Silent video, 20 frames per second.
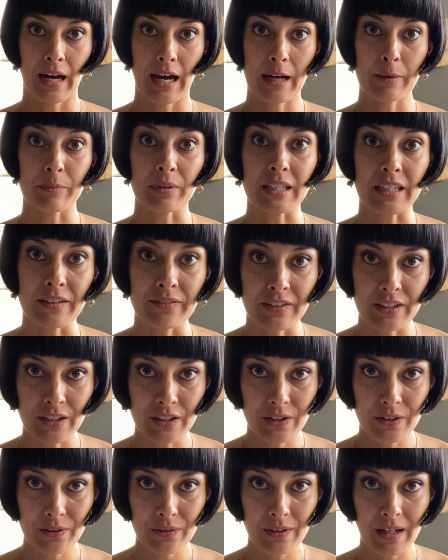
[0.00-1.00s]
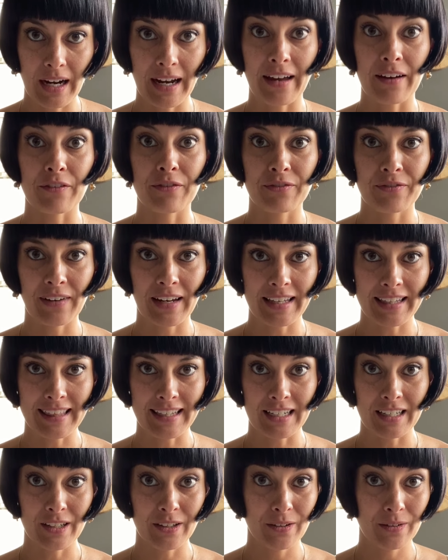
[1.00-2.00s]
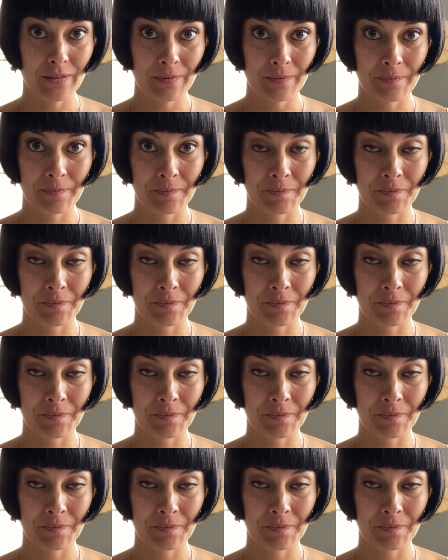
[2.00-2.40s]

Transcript: I believe in you. I have faith in you.